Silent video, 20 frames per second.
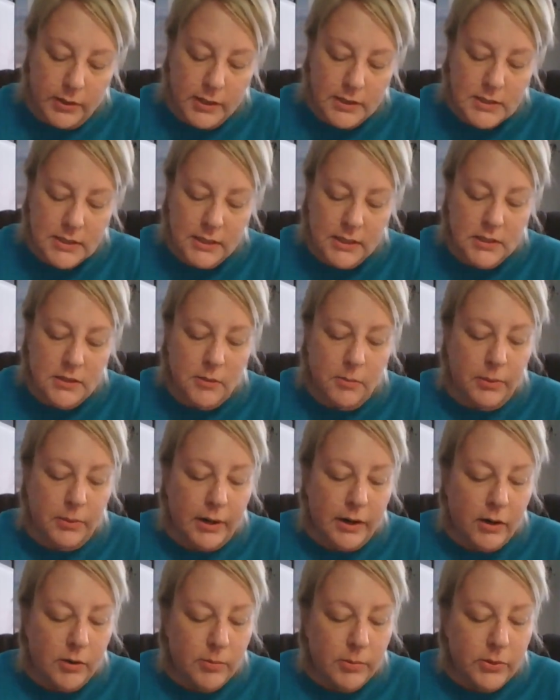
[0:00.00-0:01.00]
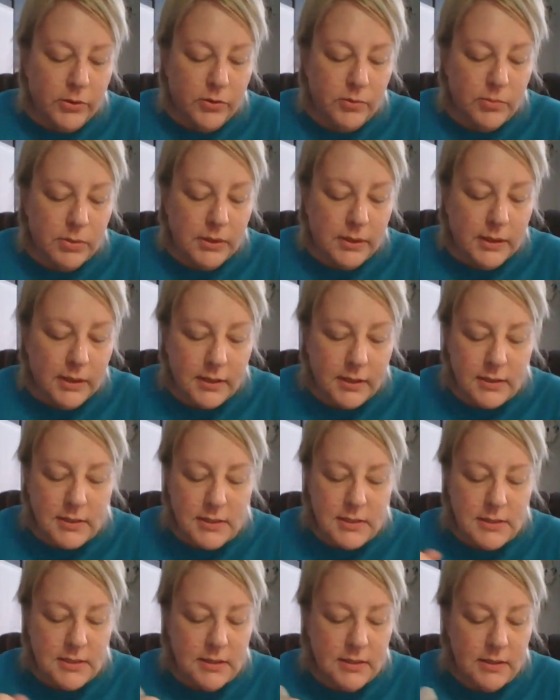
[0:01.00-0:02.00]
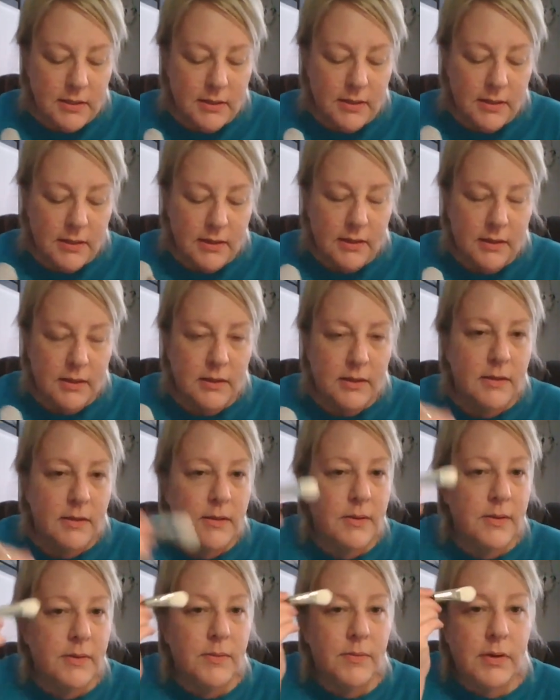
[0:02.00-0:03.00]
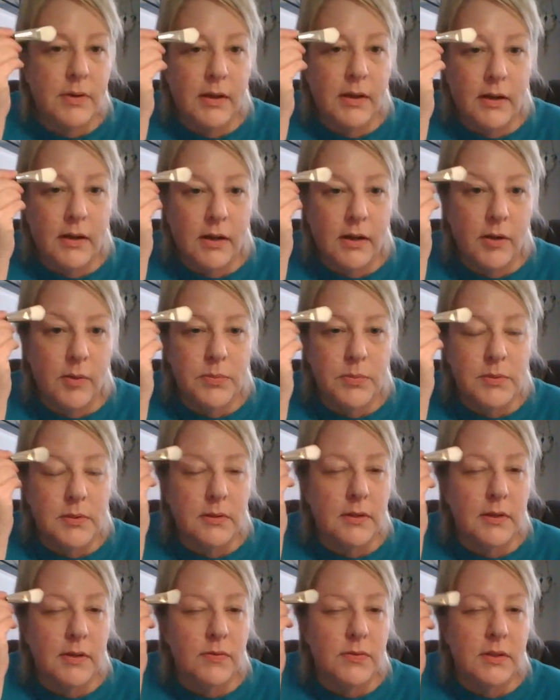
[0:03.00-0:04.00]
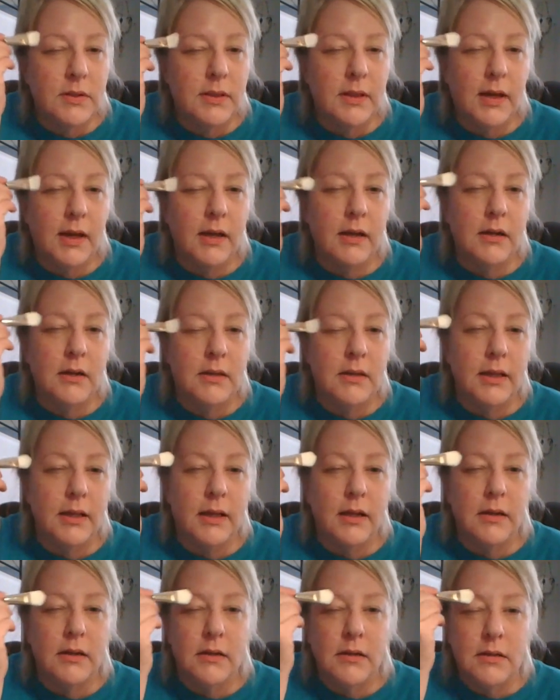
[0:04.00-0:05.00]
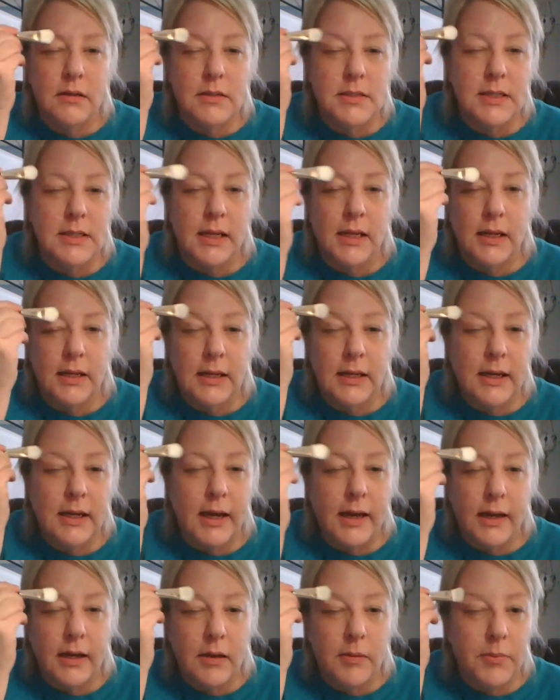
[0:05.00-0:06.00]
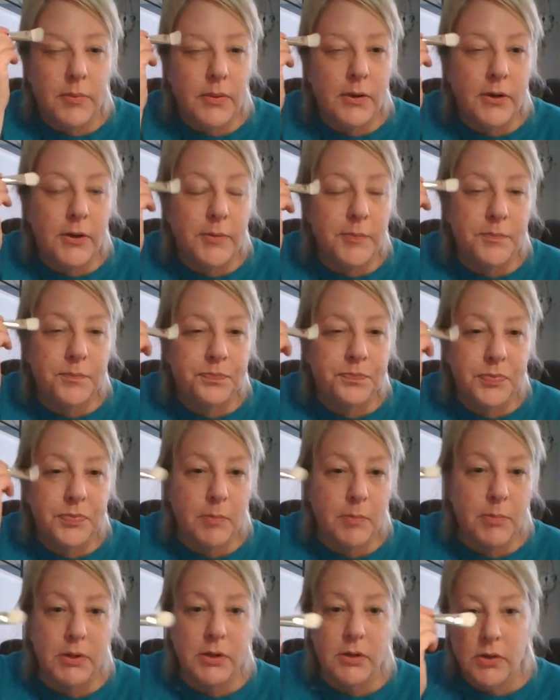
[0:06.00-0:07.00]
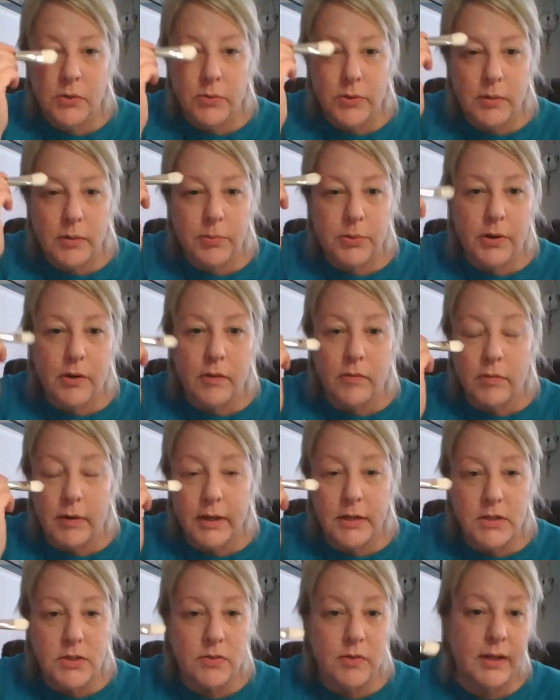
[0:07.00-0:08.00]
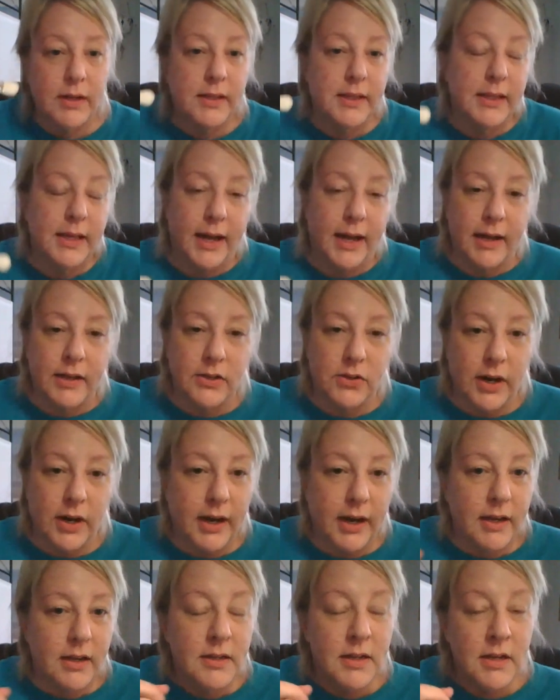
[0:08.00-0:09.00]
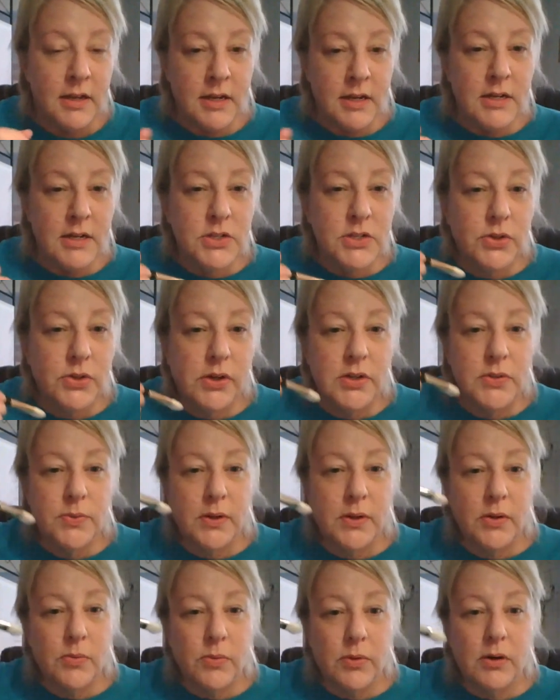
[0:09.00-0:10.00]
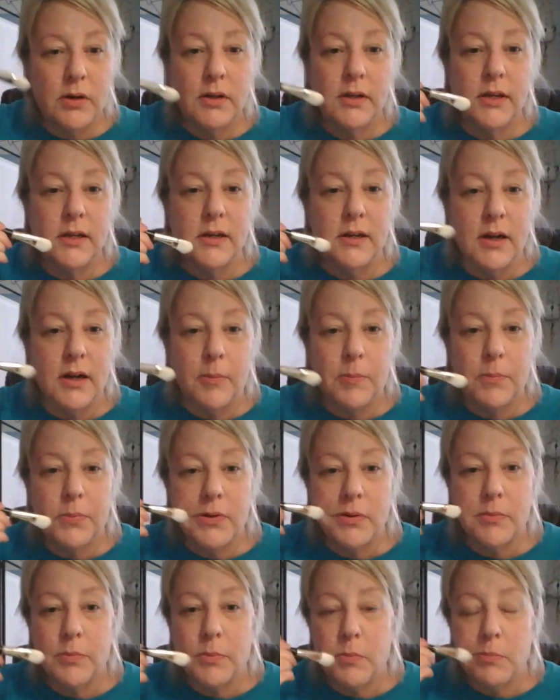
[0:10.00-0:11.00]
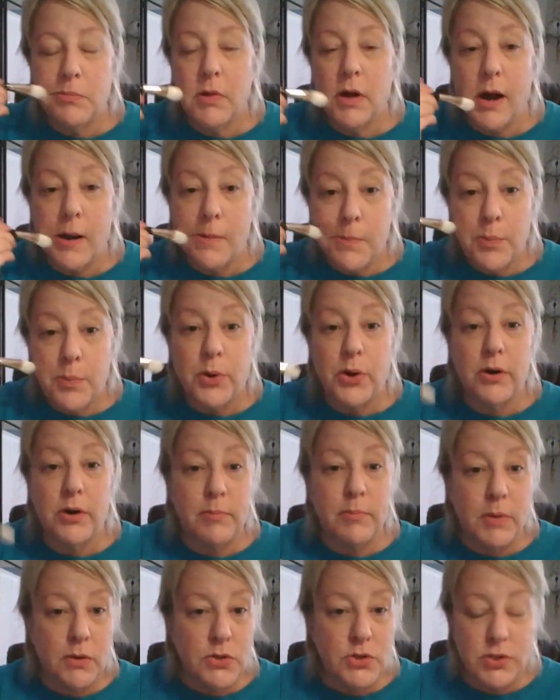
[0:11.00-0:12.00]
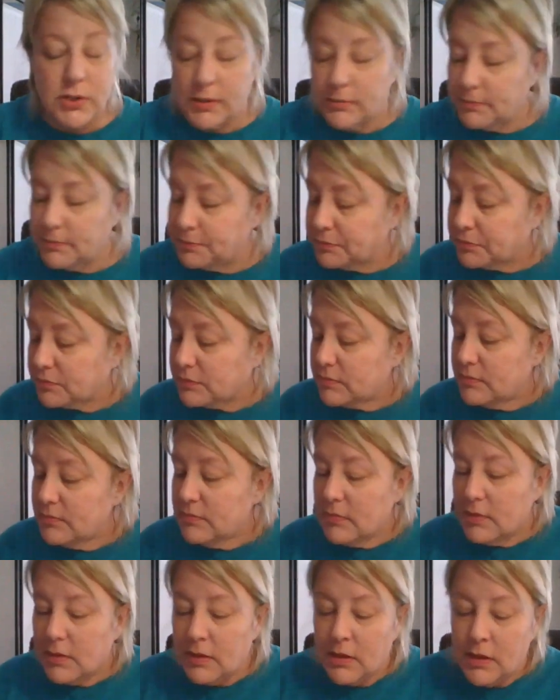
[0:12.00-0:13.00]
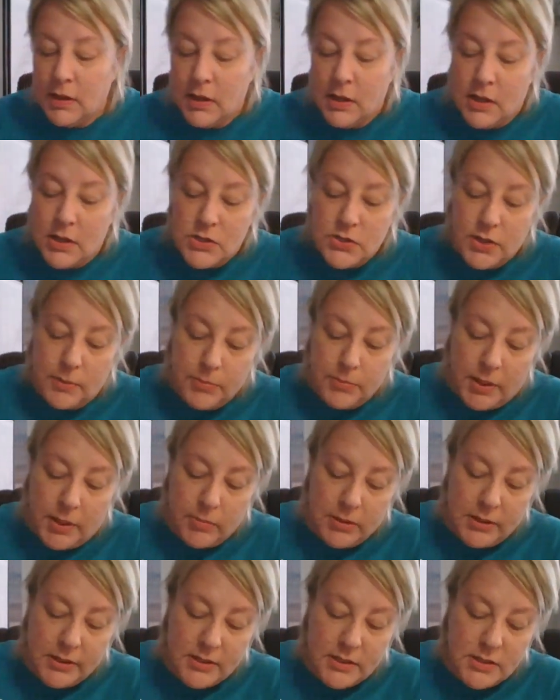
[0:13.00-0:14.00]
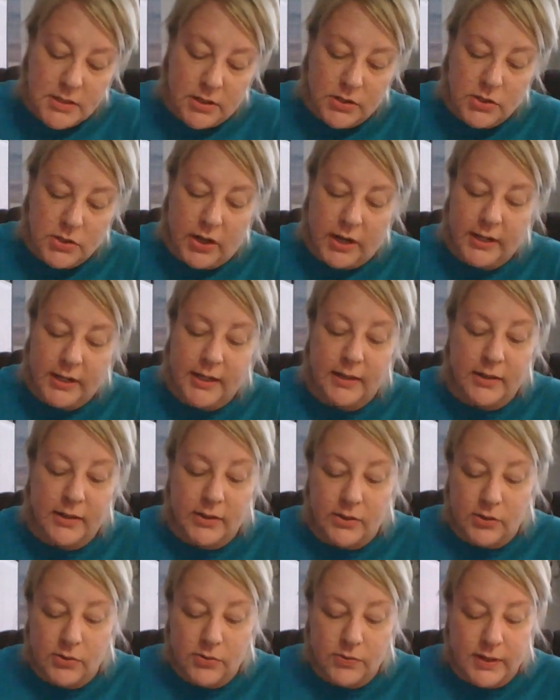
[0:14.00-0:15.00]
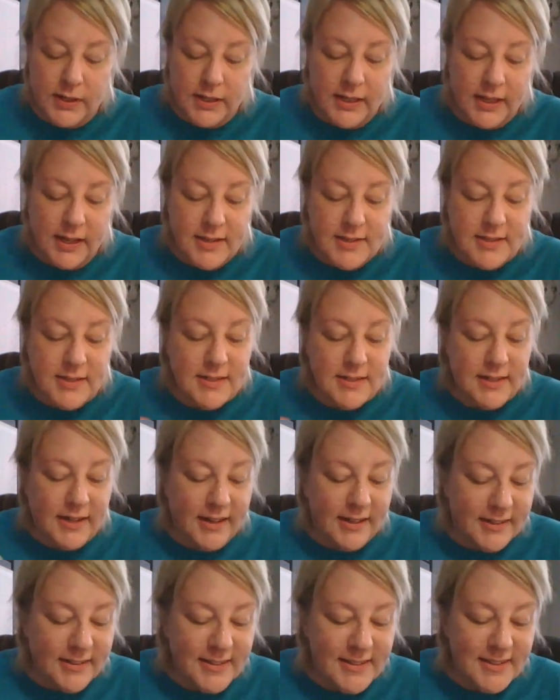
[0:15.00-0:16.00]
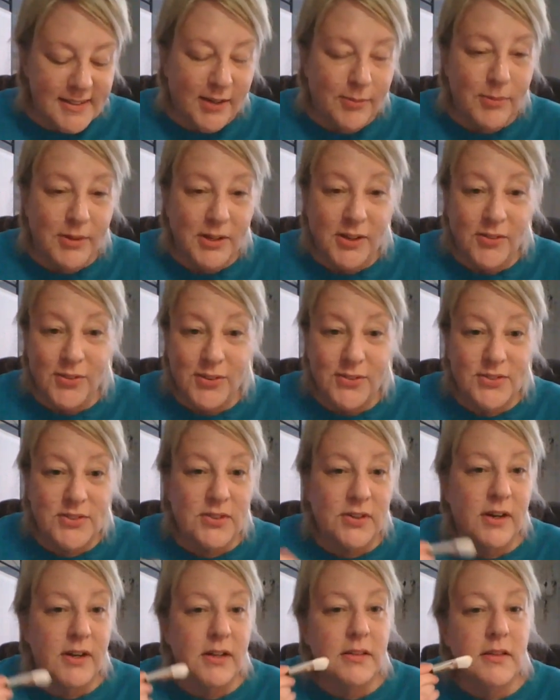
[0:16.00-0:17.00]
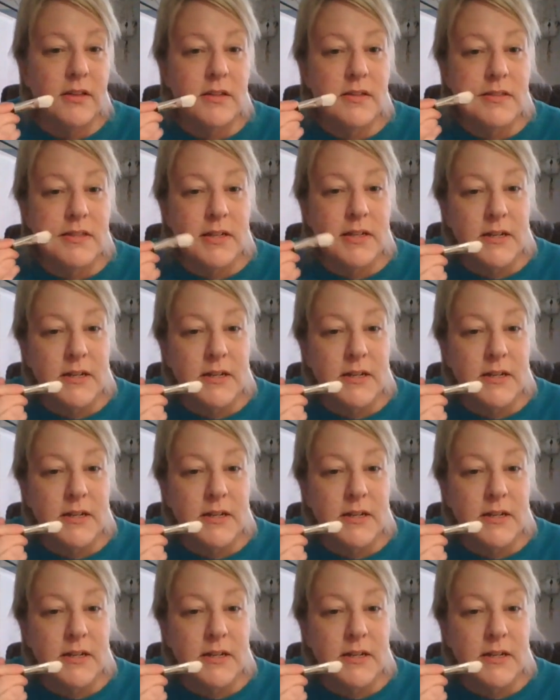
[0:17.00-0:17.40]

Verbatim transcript: I like to get the brow bone because it helps lift that that saggy eye up there, but you don't want to put it right directly on your eye. So you always want to work in an upward, upward motion. So I'm probably going to start talking a little funny as it tightens. How many of you have tried this?